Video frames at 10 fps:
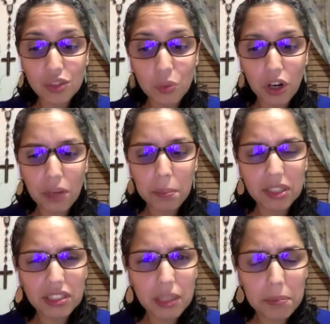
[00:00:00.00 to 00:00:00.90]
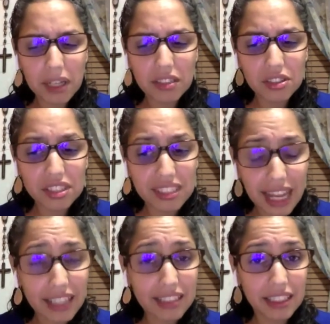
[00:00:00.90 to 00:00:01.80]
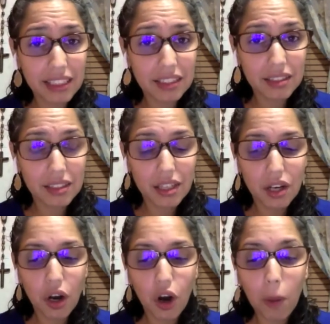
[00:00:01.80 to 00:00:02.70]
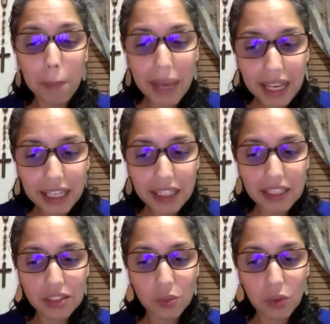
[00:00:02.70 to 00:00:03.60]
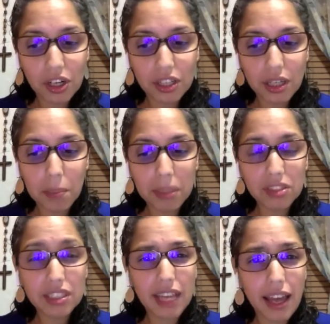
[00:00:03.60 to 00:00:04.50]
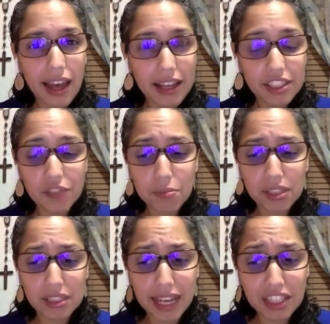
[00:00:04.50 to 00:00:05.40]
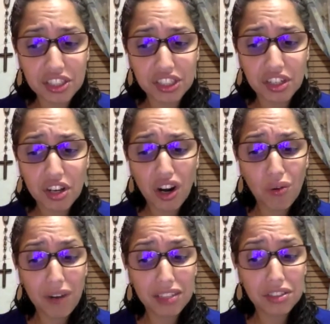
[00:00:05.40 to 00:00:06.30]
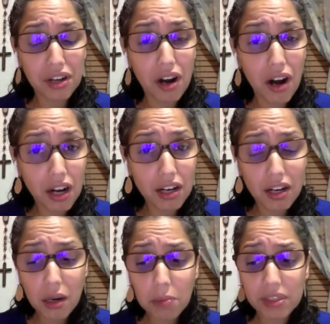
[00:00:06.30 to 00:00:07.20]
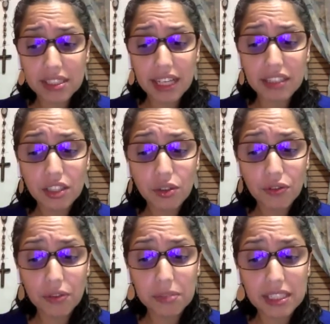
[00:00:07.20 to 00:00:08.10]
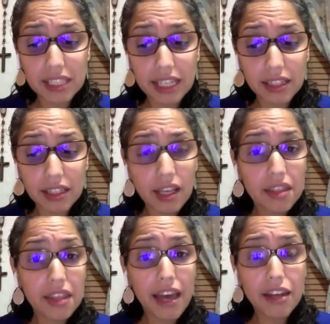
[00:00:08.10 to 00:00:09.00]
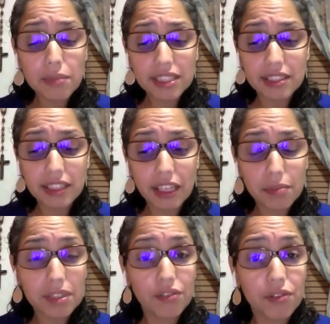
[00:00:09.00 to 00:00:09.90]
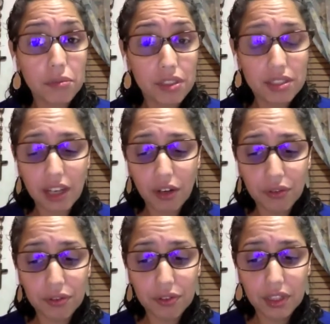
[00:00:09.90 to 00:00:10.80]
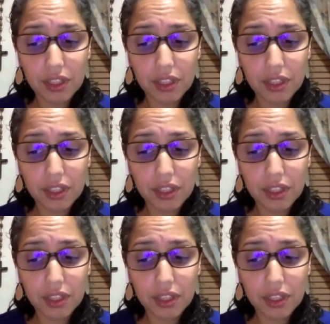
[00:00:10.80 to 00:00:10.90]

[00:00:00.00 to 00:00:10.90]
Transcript: His Word builds up understanding. Obeying His Word builds a hedge of protection around your heart, protecting you from sin, the enemy's schemes, and from yourself.